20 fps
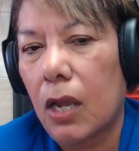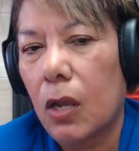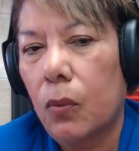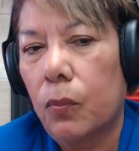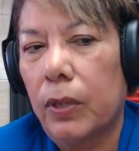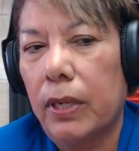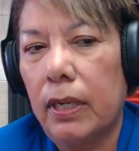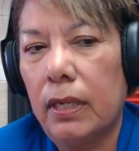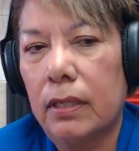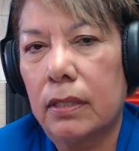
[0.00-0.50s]
We
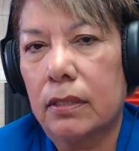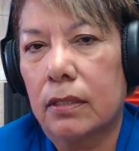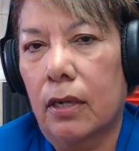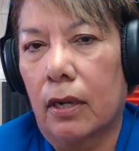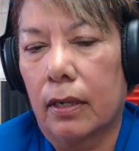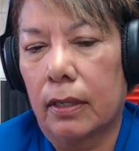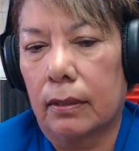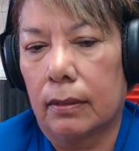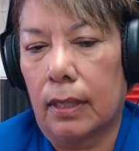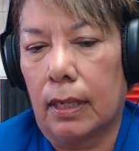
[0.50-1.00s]
need to
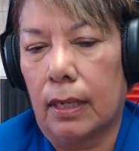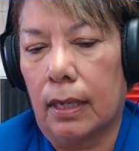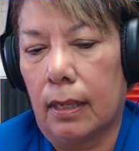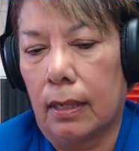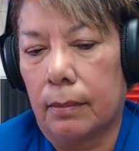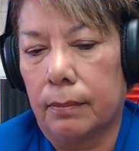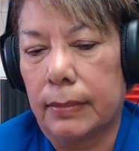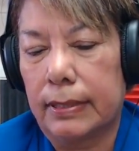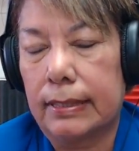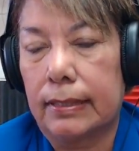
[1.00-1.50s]
start
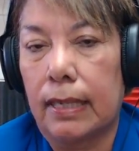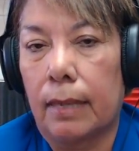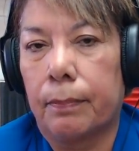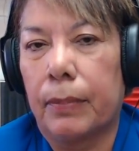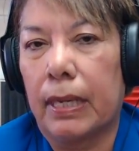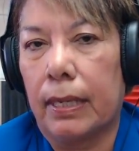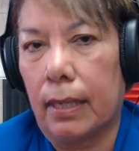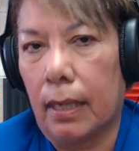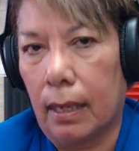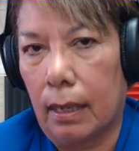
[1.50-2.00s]
um,
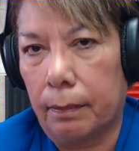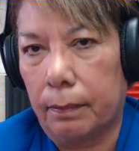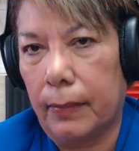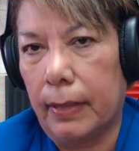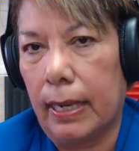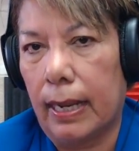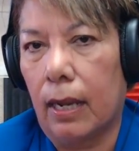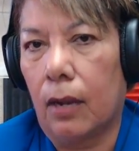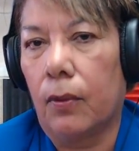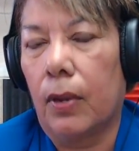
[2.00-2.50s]
stepping up
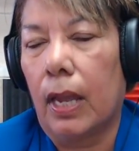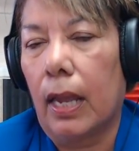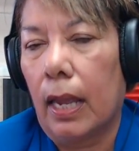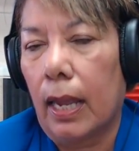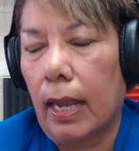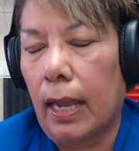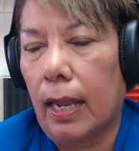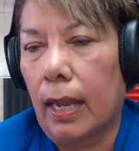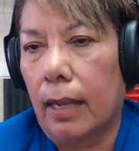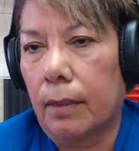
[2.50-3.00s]
now
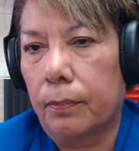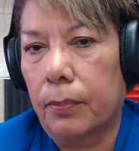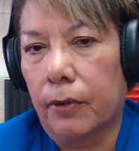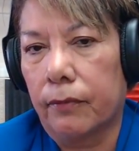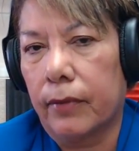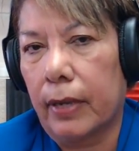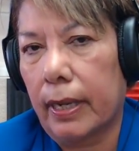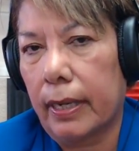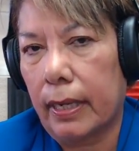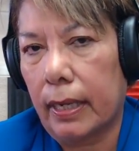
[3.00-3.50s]
and
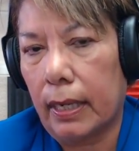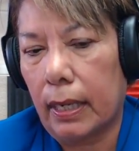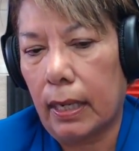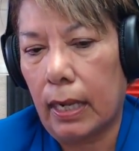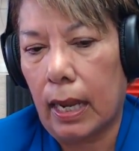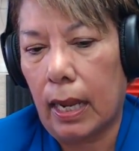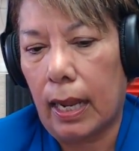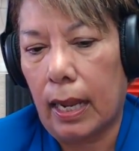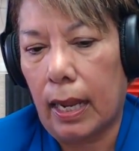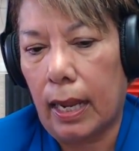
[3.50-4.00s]
providing
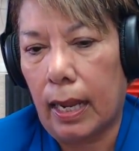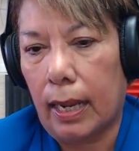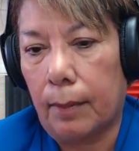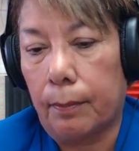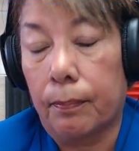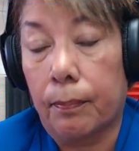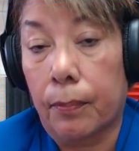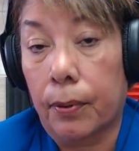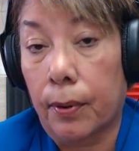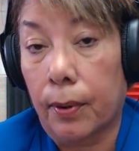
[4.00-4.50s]
a
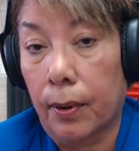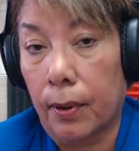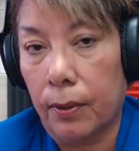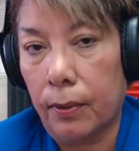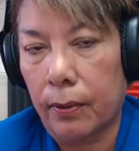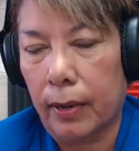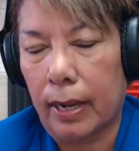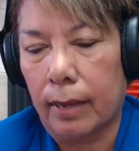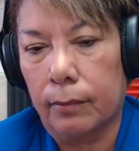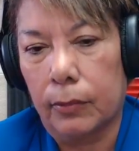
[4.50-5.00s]

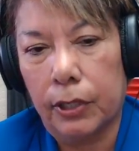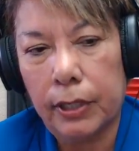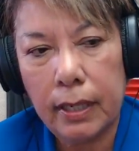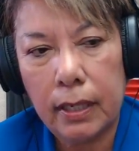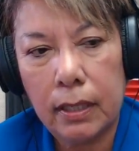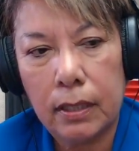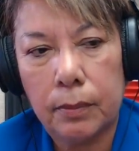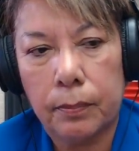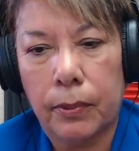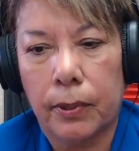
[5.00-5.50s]
program, looking
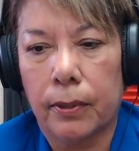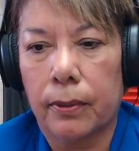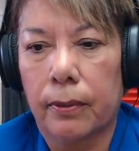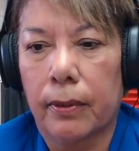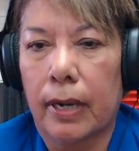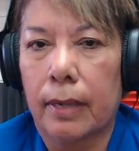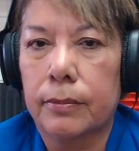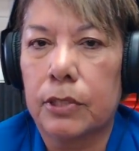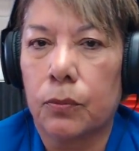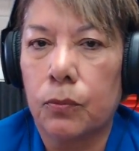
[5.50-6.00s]
at the
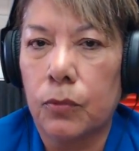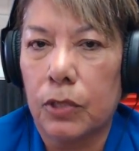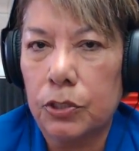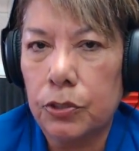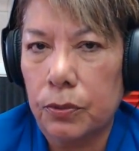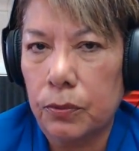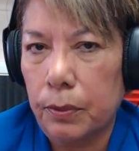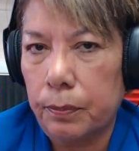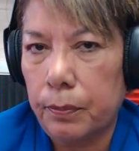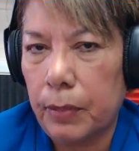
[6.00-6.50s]
programs and which
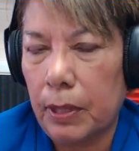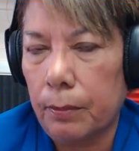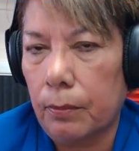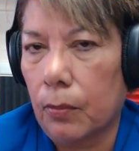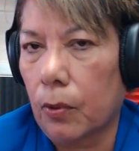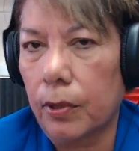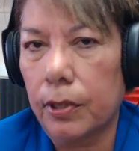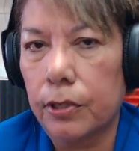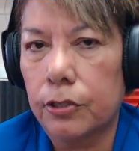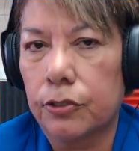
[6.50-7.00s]
one would be
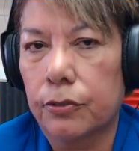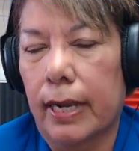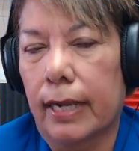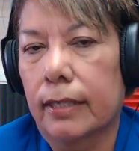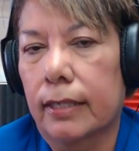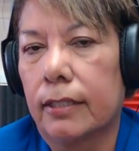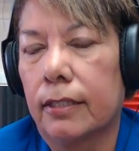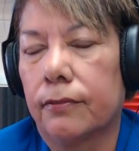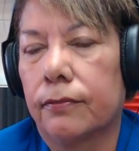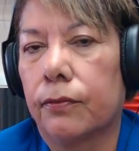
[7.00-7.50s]
more
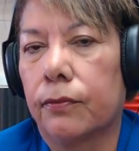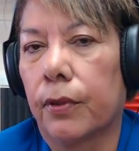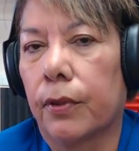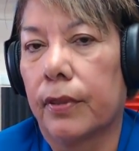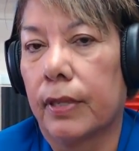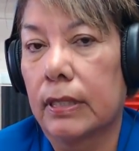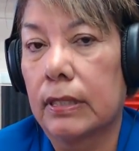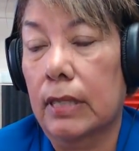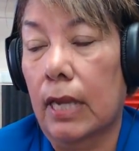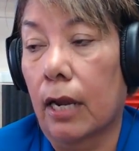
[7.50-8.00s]
attractive for
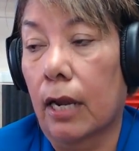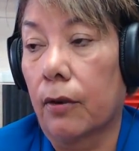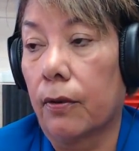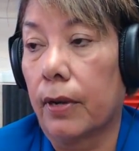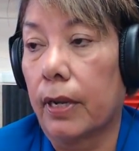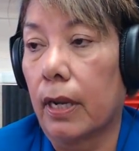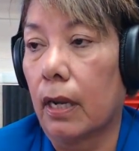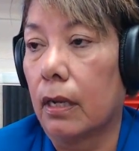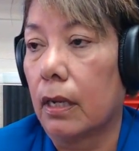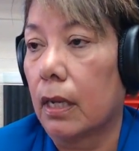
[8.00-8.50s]
this
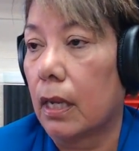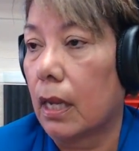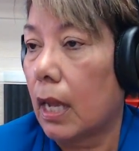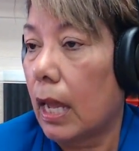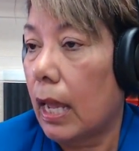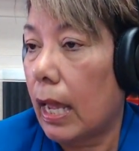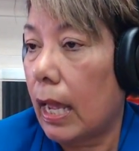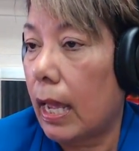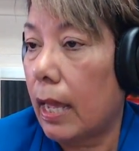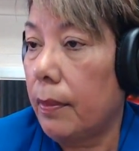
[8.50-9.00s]
area,
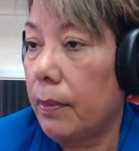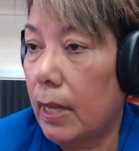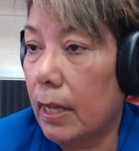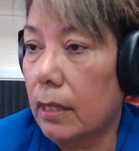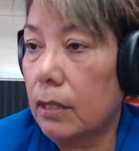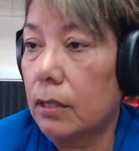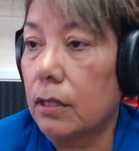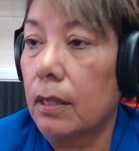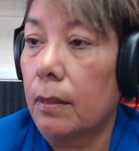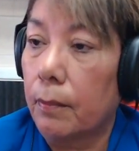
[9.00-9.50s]
and
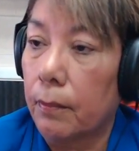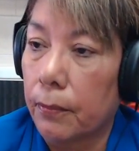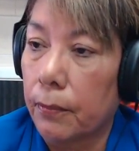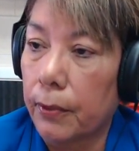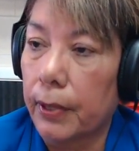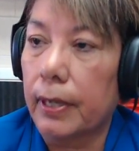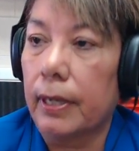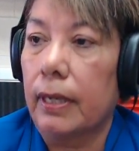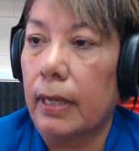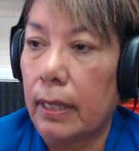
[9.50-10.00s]
then
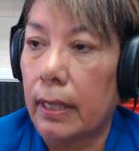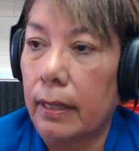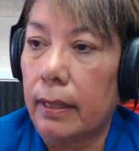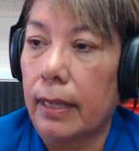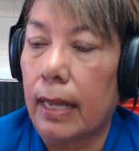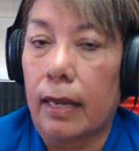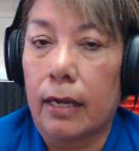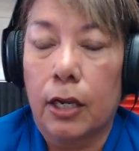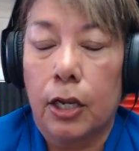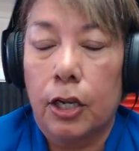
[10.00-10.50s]
bringing in
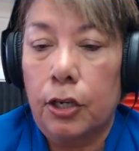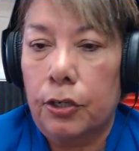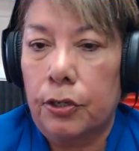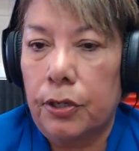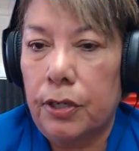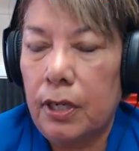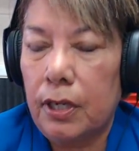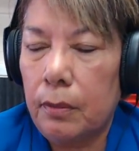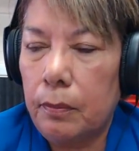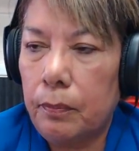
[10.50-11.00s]
that.
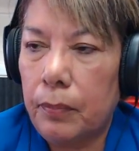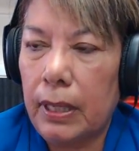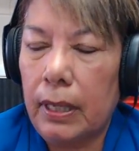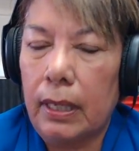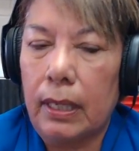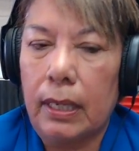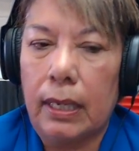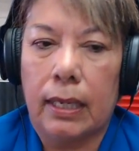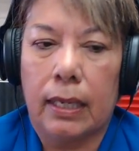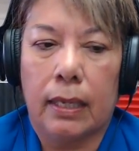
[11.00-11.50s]
Could it
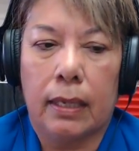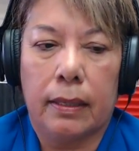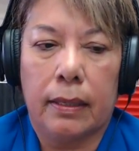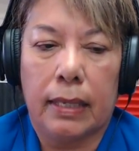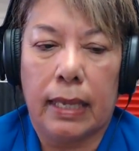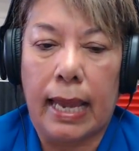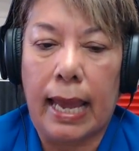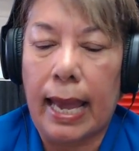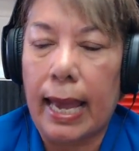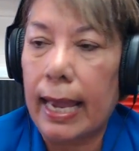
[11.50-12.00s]
be in
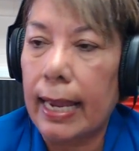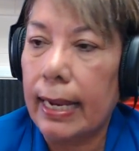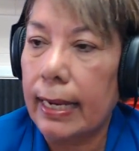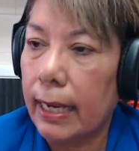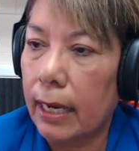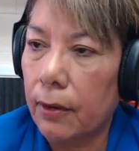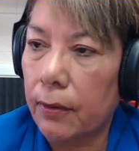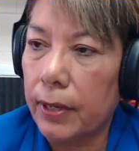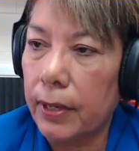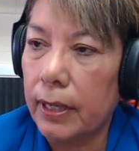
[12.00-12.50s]
the ag
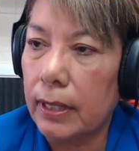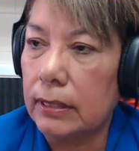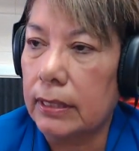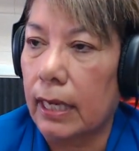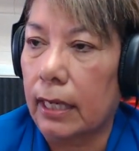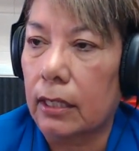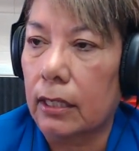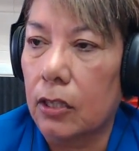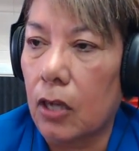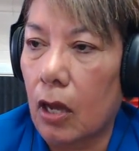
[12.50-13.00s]
area,
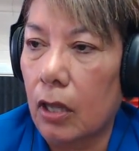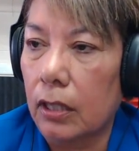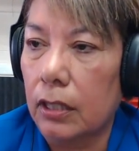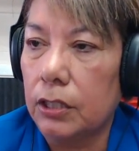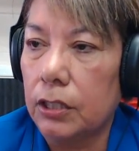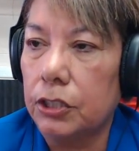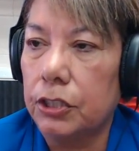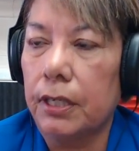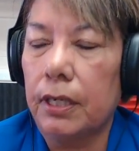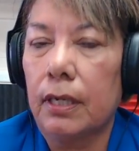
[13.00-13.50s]

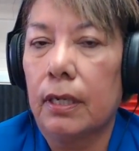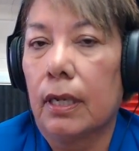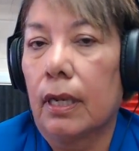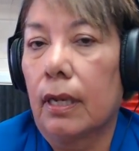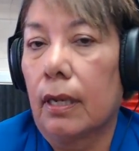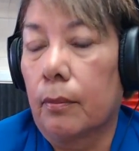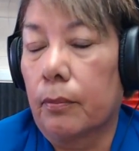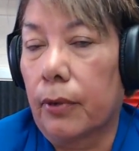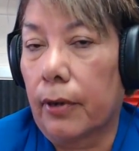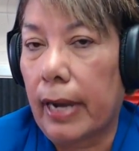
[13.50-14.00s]
technology,
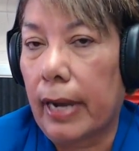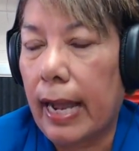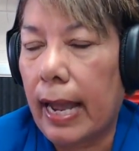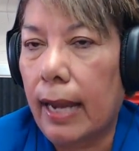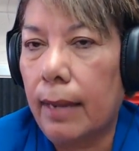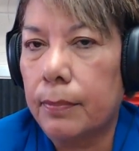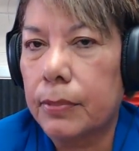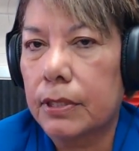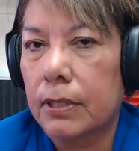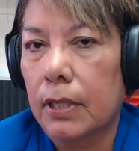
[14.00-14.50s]

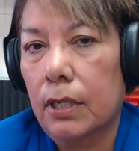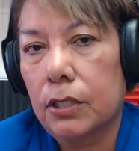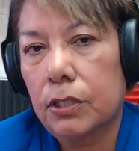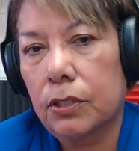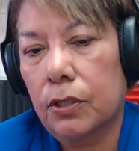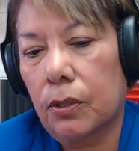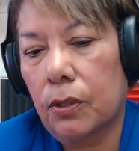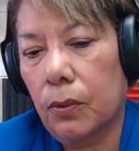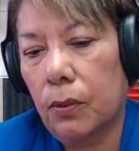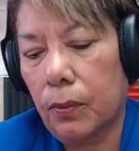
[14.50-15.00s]
perhaps?
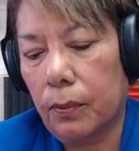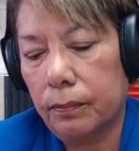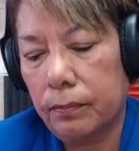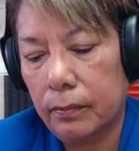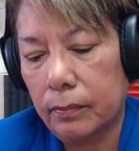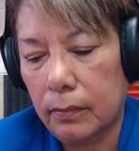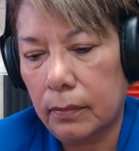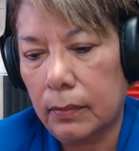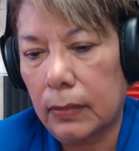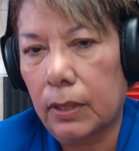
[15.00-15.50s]
So
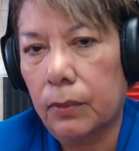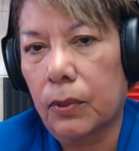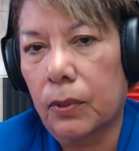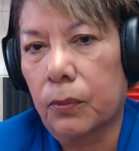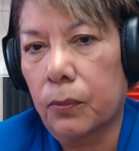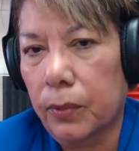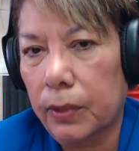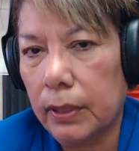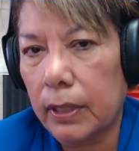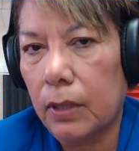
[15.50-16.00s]
it would
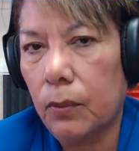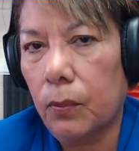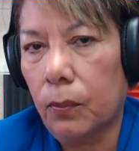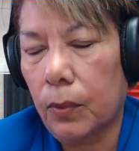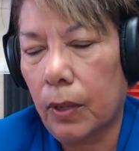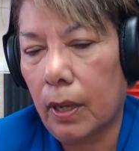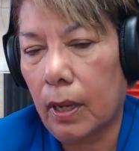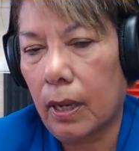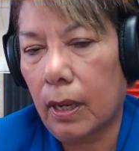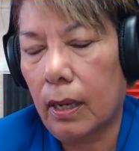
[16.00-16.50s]
really
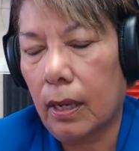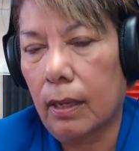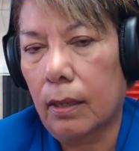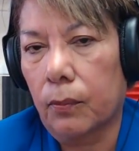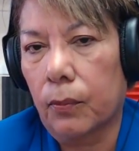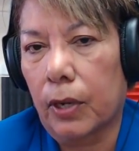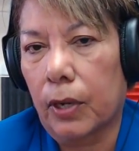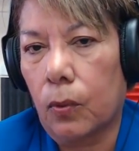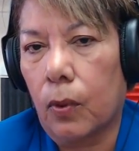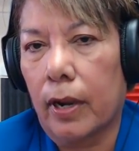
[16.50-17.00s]
uh,
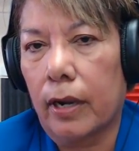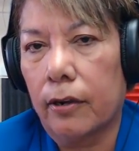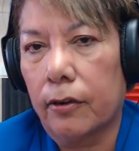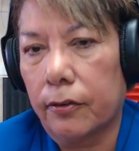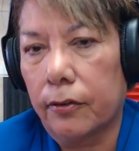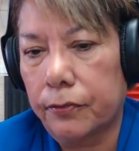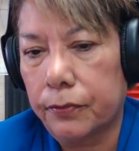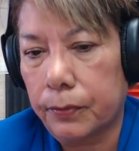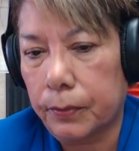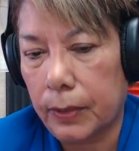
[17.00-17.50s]

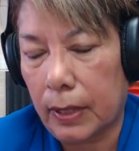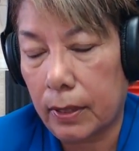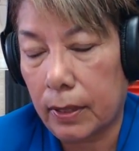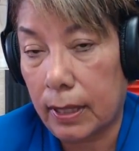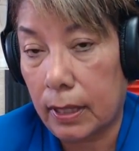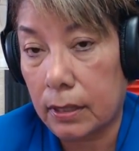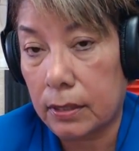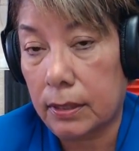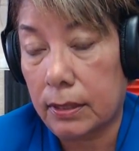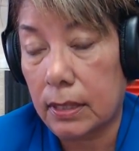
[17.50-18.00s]
require
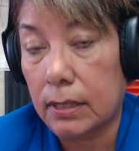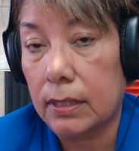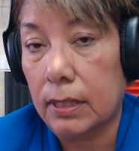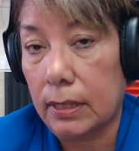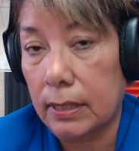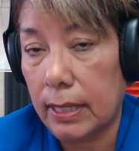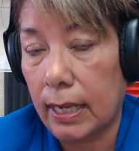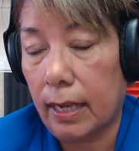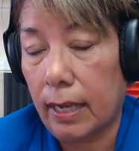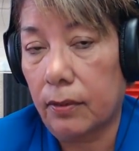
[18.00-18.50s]
us to sit
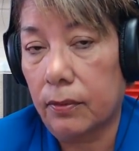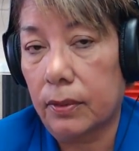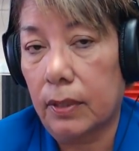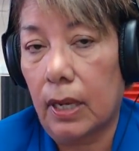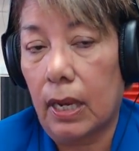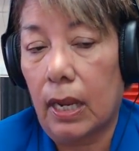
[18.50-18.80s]
down